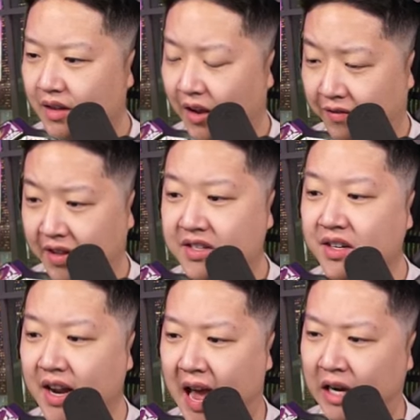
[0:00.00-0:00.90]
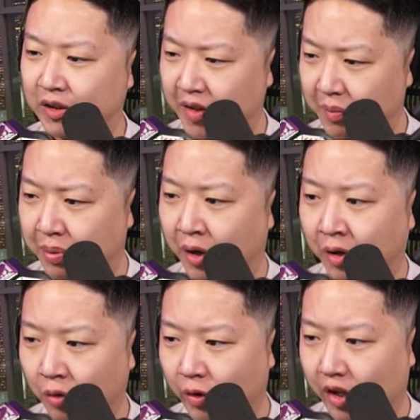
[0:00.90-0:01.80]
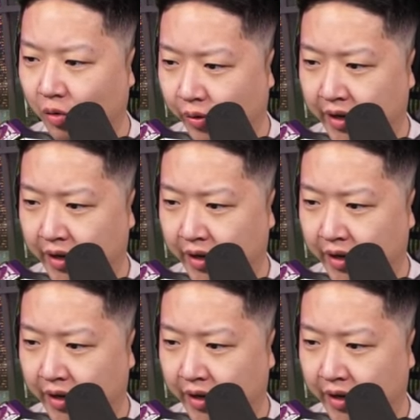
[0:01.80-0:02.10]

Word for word: If this could actually burn real wood,